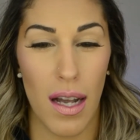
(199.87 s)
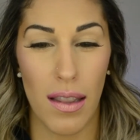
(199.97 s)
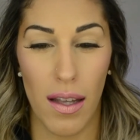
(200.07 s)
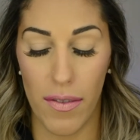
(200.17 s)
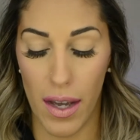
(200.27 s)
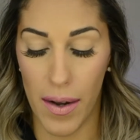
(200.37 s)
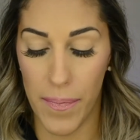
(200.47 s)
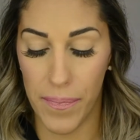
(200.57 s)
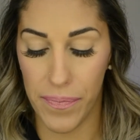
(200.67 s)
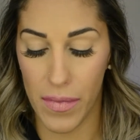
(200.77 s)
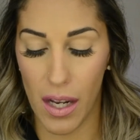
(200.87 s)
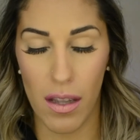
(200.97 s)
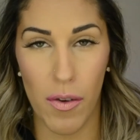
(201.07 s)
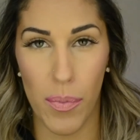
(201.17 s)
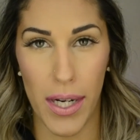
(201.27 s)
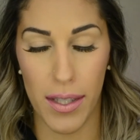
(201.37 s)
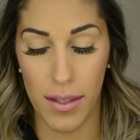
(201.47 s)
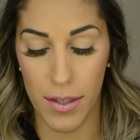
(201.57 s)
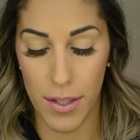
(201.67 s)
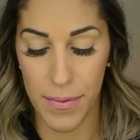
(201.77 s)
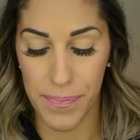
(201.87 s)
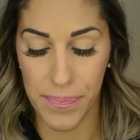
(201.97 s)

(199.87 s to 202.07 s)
I love that. I love bright colors.